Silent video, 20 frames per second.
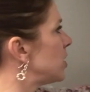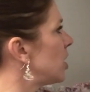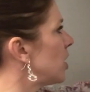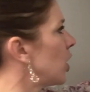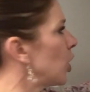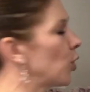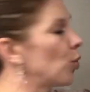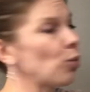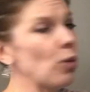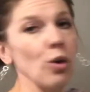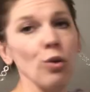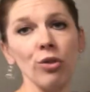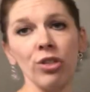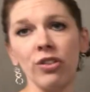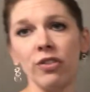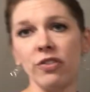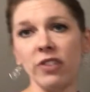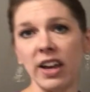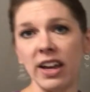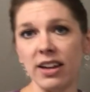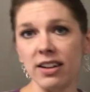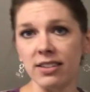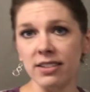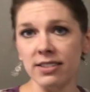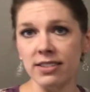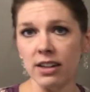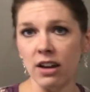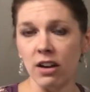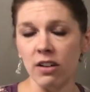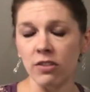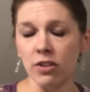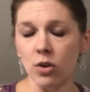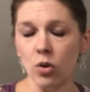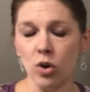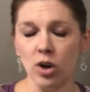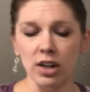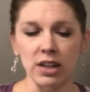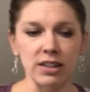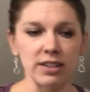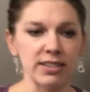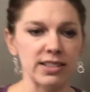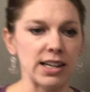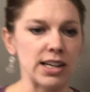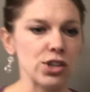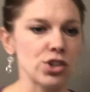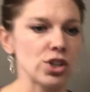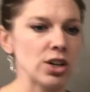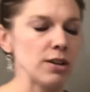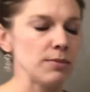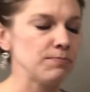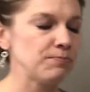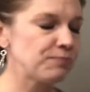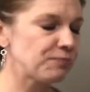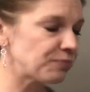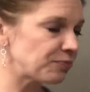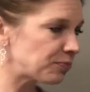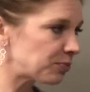to the growth phase of an organization.